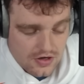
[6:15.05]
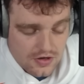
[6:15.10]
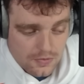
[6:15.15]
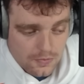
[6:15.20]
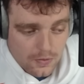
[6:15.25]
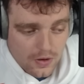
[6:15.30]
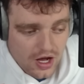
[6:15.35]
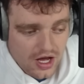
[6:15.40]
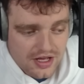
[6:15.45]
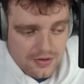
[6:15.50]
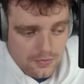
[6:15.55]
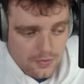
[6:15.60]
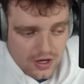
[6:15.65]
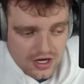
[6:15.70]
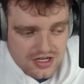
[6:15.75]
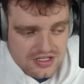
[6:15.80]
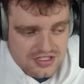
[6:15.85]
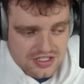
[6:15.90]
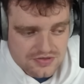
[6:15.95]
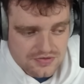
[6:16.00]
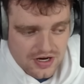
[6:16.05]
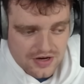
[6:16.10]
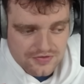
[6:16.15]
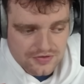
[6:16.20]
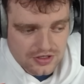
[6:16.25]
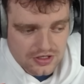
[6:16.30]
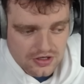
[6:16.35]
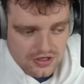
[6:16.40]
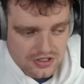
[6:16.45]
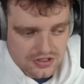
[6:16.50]
Why? What is this
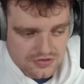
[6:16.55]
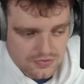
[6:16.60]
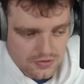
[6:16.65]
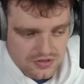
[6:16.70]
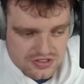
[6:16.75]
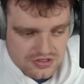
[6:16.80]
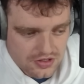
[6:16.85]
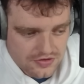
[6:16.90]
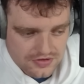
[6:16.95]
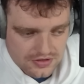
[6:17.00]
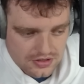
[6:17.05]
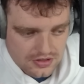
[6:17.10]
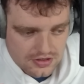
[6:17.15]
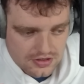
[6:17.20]
referee looking towards? Nothing.